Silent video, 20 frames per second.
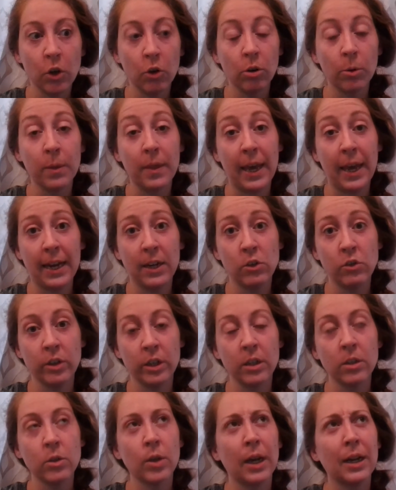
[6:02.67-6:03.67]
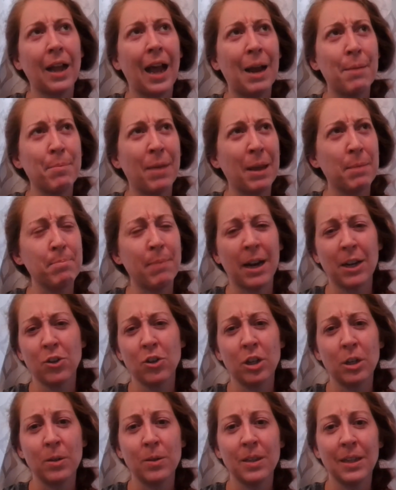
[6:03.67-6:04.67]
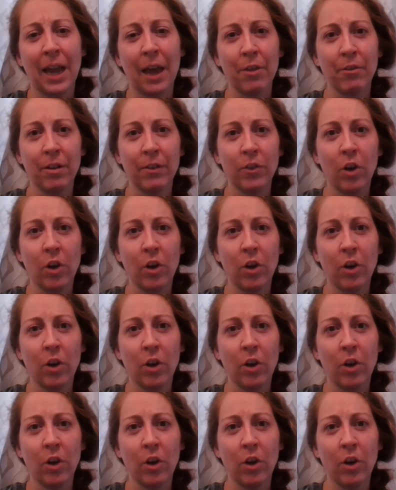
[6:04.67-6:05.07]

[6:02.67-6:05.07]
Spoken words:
yoga with Adrian. So I'm like mashed two together.